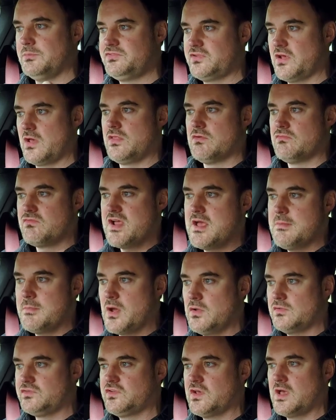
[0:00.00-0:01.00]
So the rear
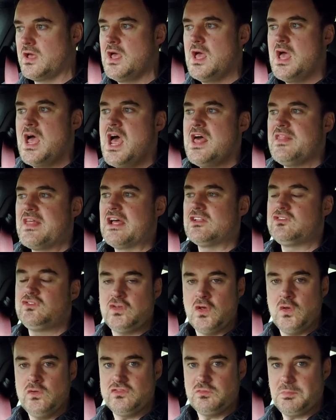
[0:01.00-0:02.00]
motor, that
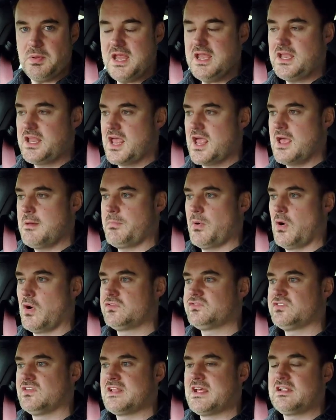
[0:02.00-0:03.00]
2-speed
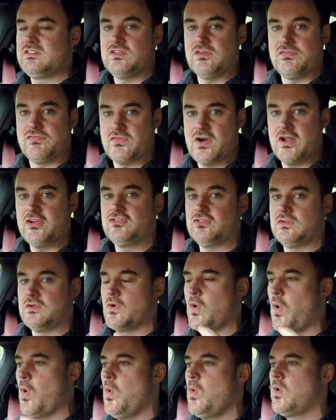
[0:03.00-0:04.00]
gearbox, and that differential
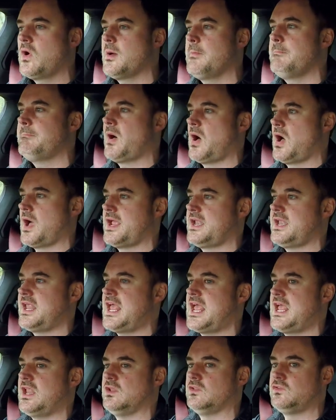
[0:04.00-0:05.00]
are all
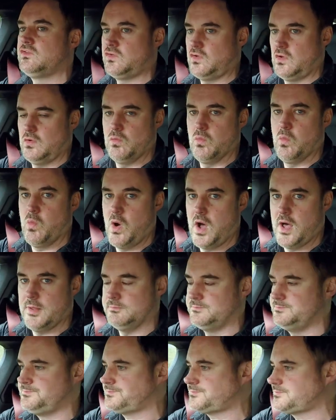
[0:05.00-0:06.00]
combined into
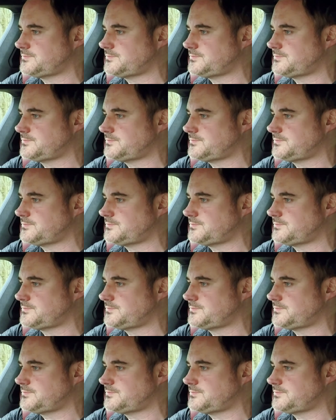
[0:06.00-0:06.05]
one.